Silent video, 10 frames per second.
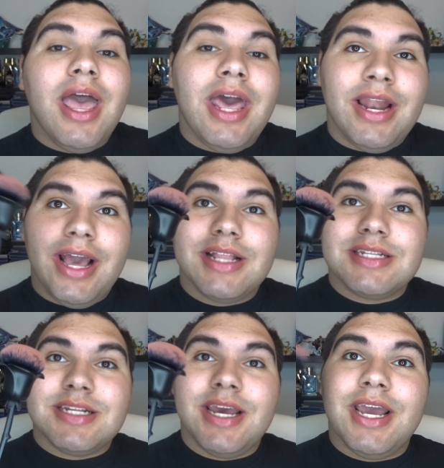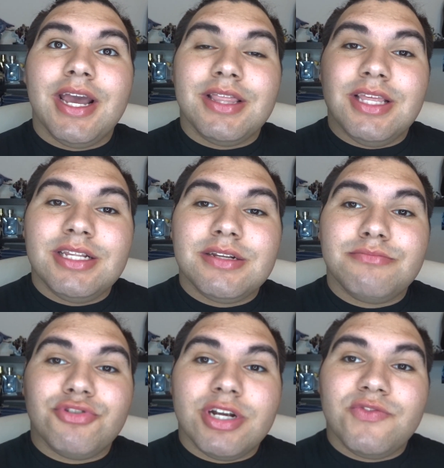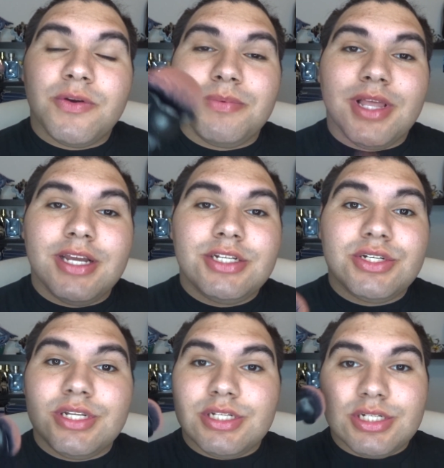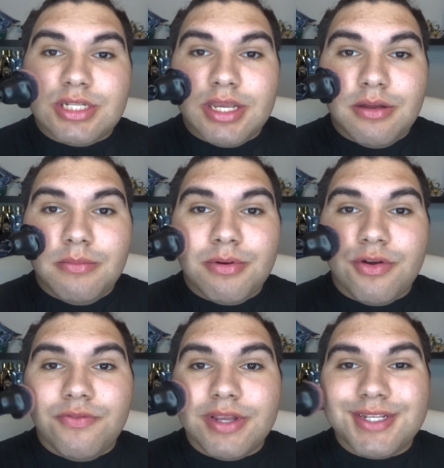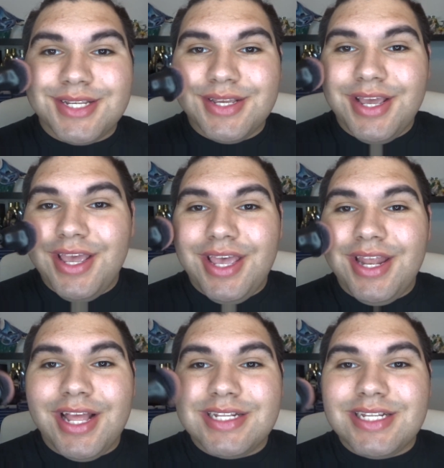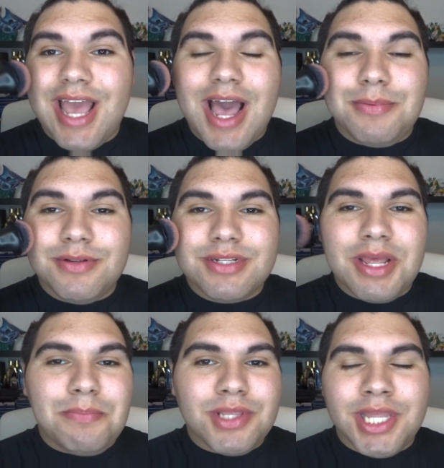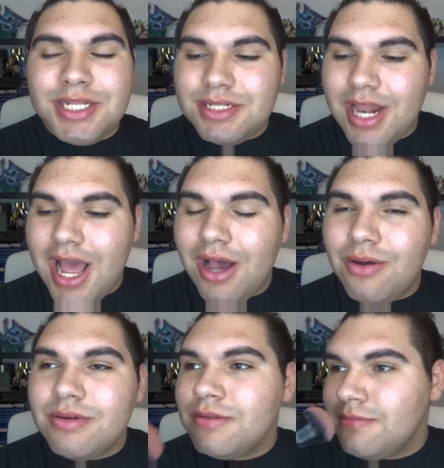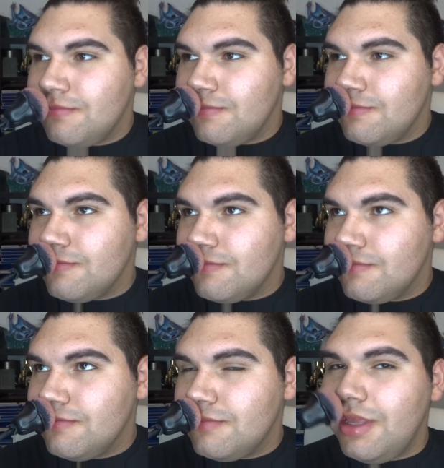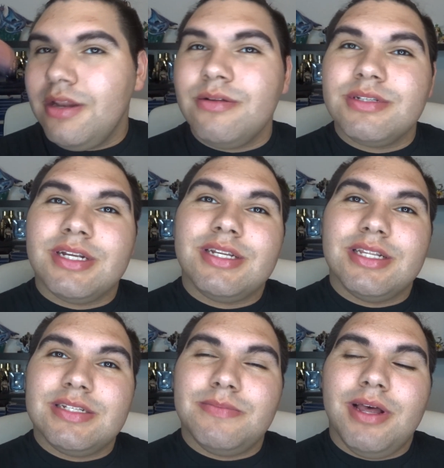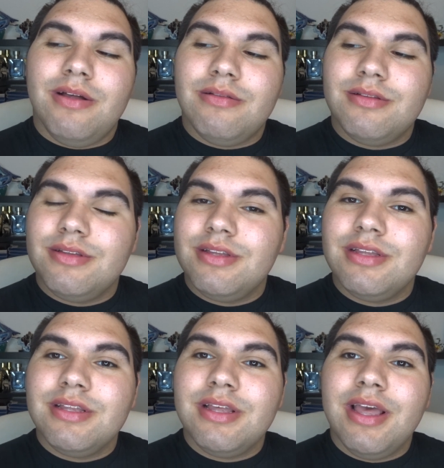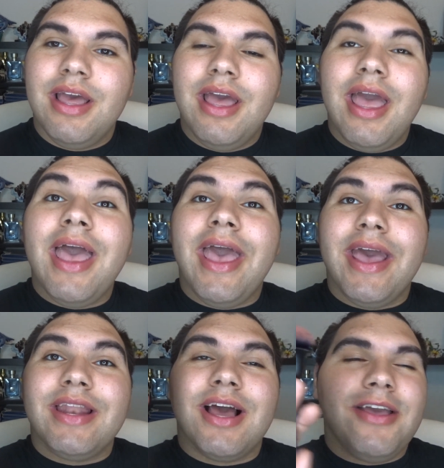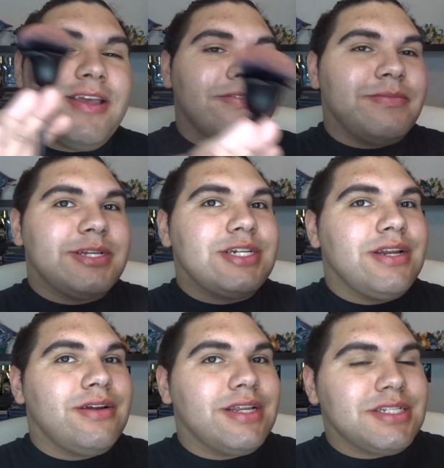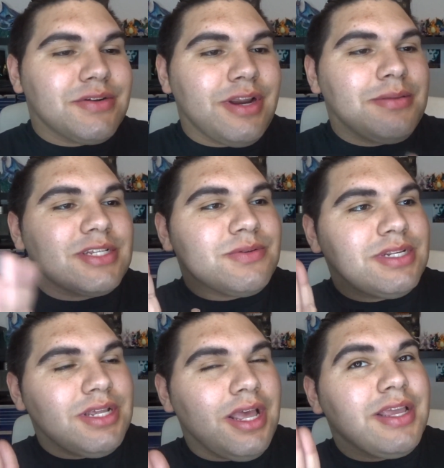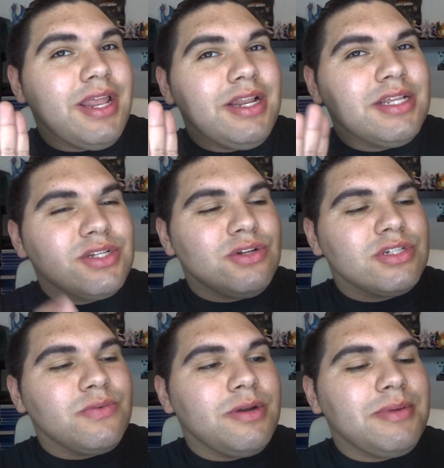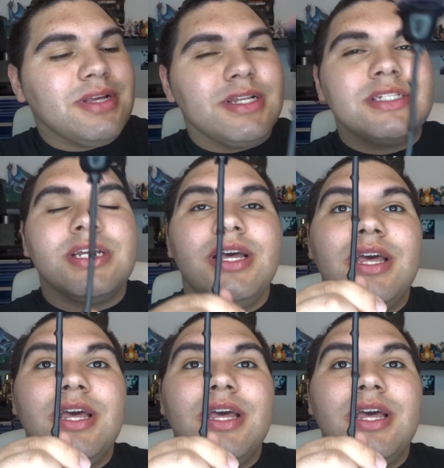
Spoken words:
And I had to say, this brush for blush is just like perfect. It hits the apples, it blends it out, it holds on to the smell. And I even mentioned on Instagram, this one again is also weird because